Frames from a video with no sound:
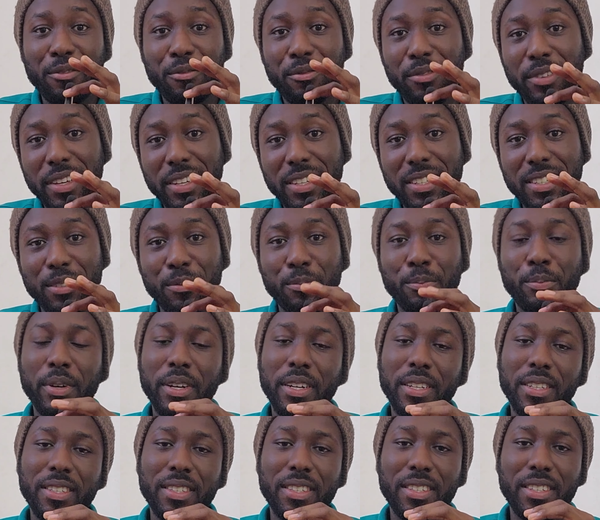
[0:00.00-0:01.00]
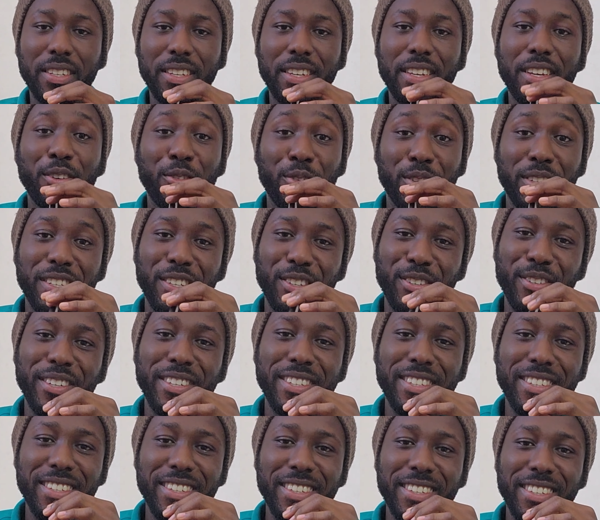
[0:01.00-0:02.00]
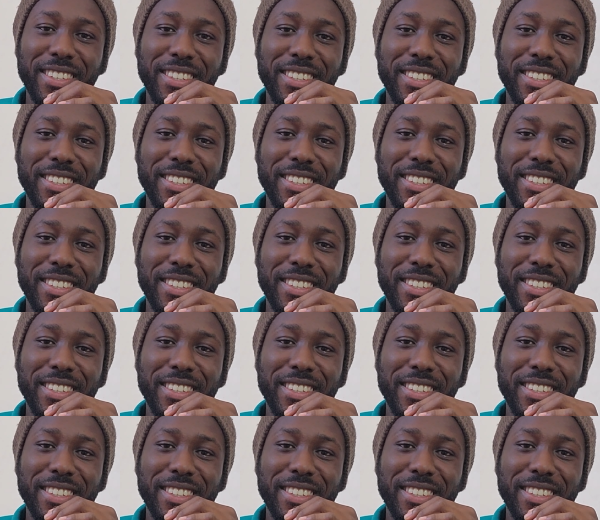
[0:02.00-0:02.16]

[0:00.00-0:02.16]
first, but it was interesting.